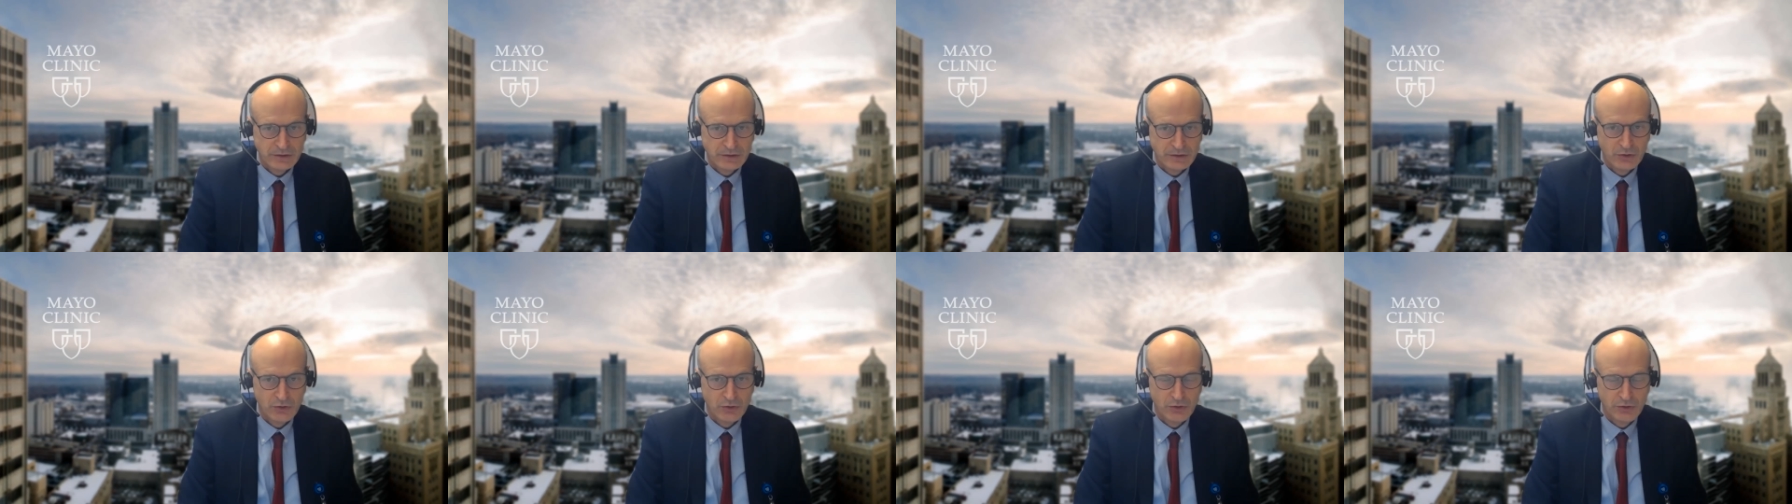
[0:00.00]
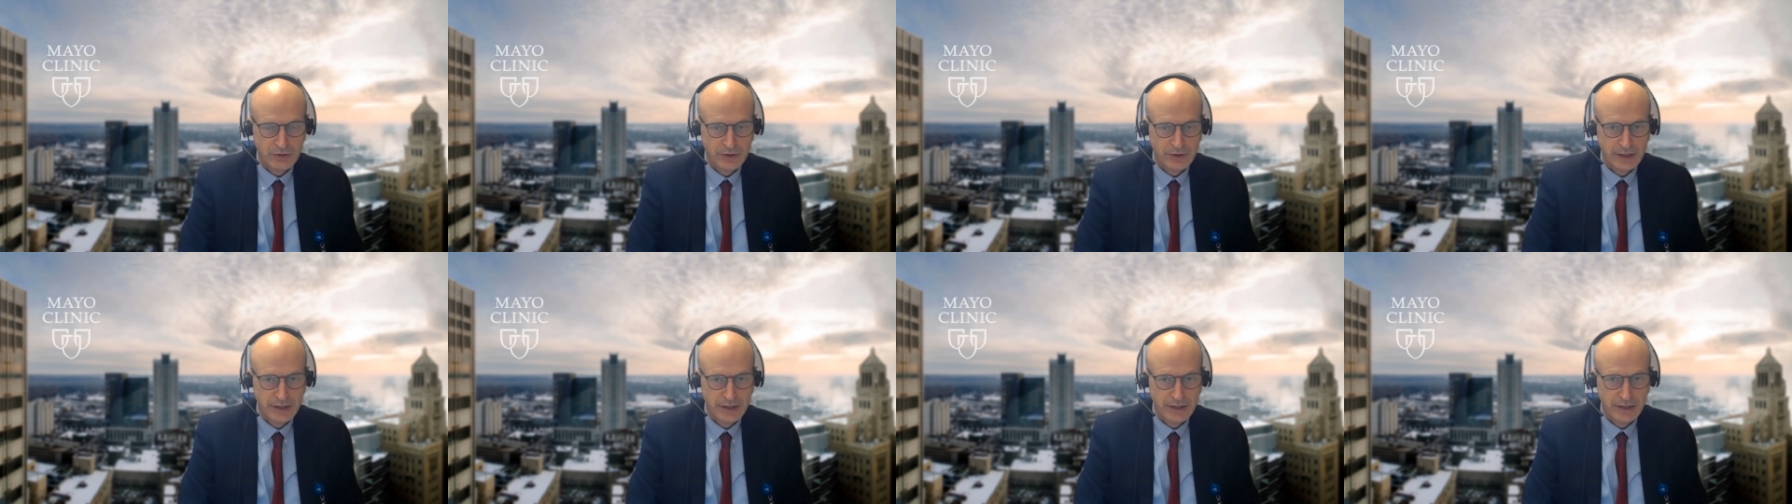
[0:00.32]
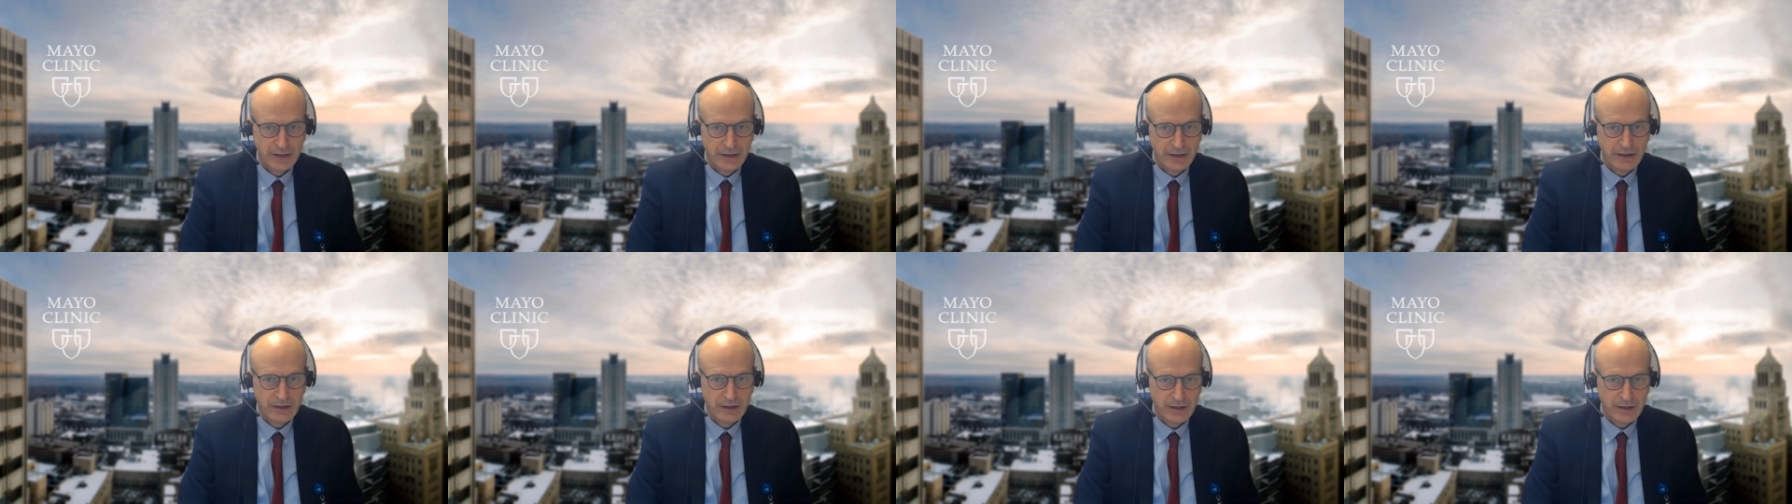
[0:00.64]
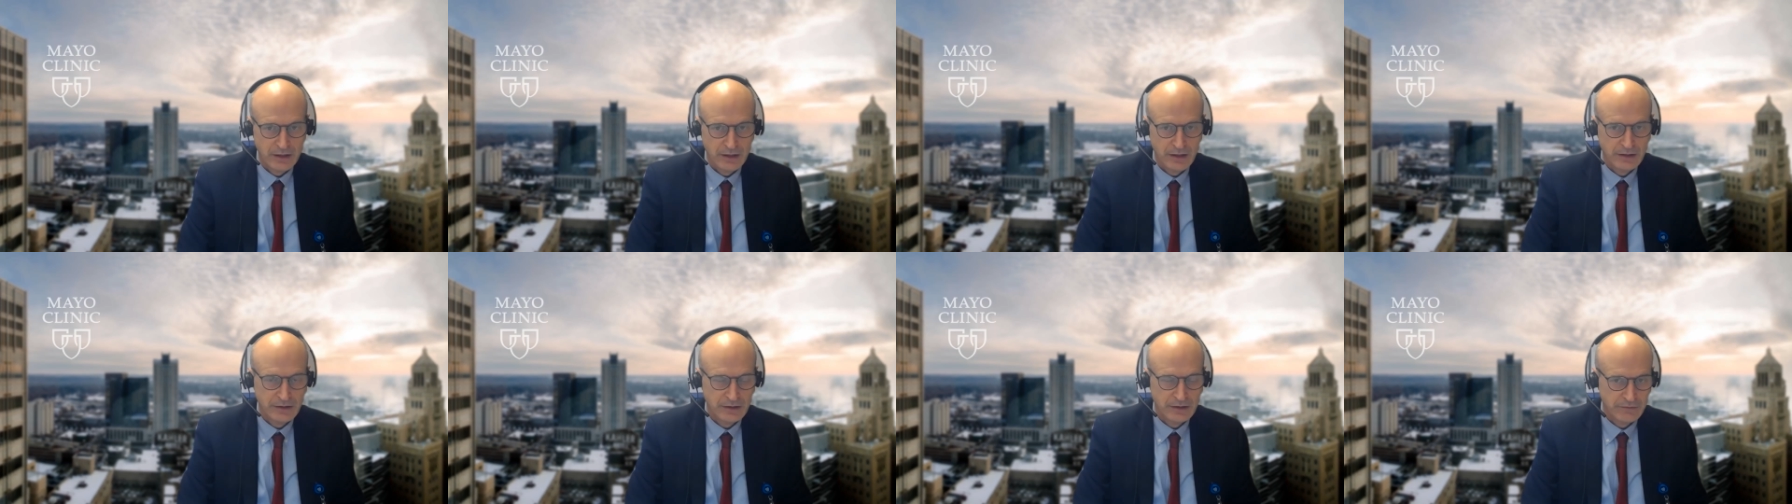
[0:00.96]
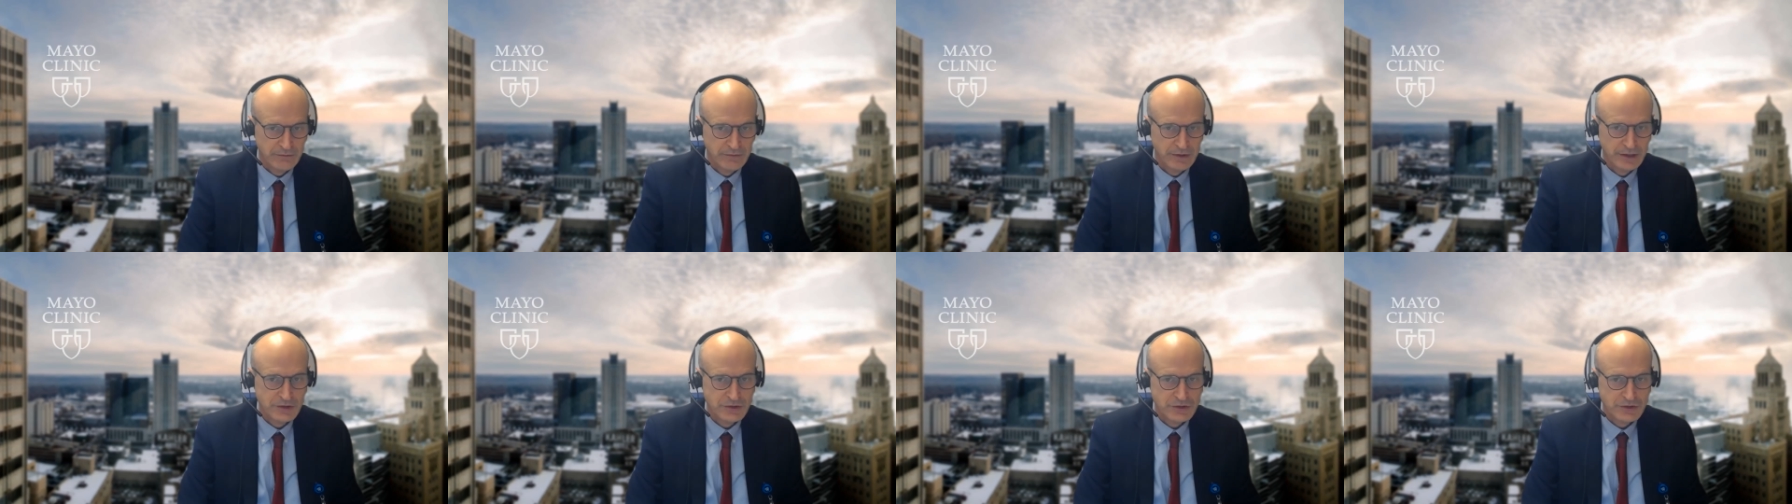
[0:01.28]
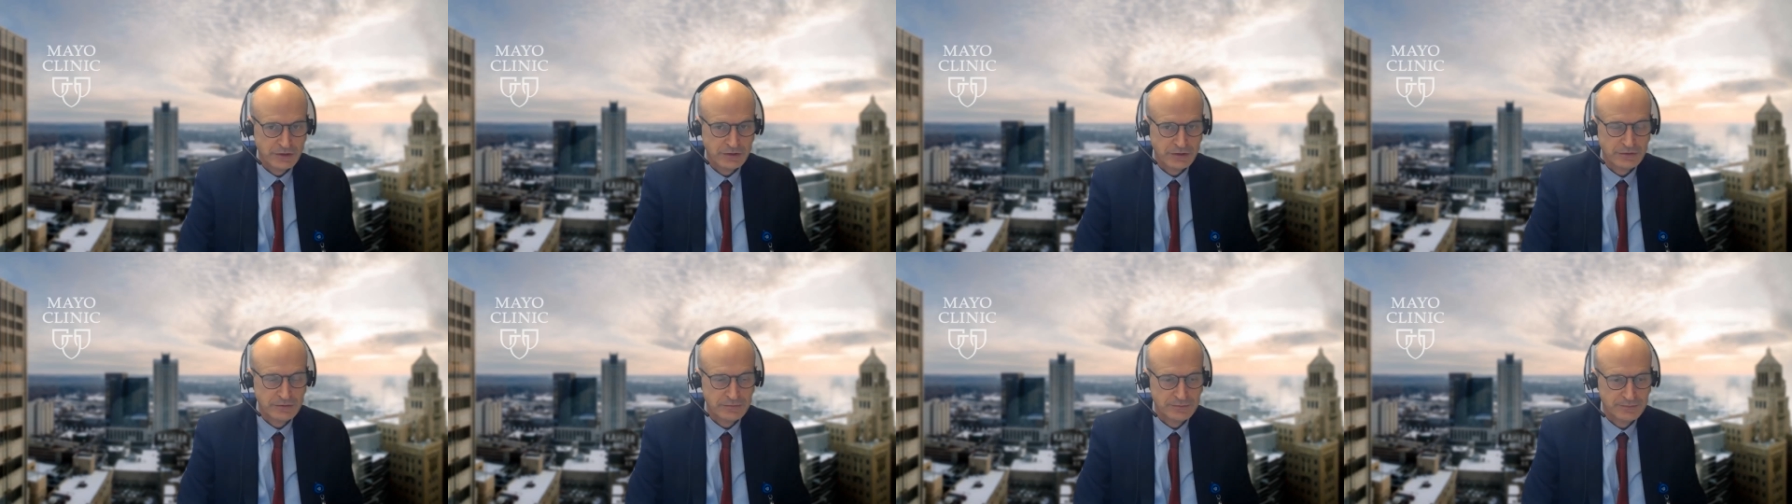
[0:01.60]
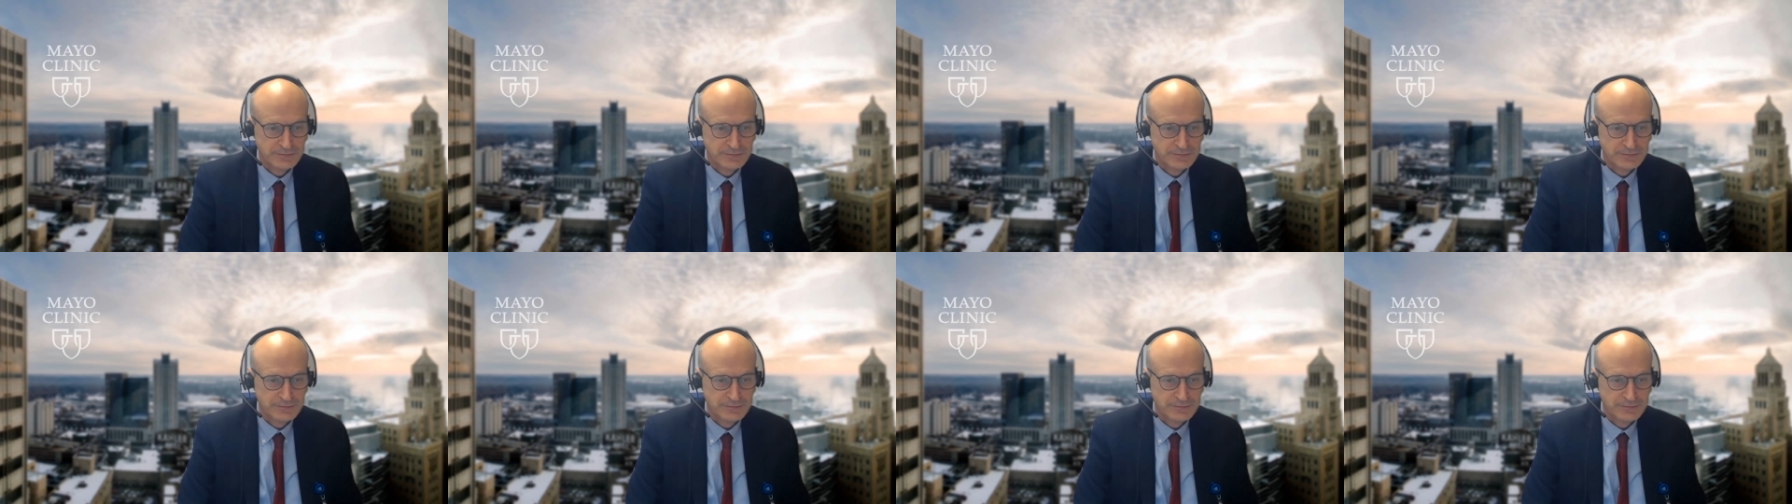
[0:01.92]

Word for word: coronary intervention.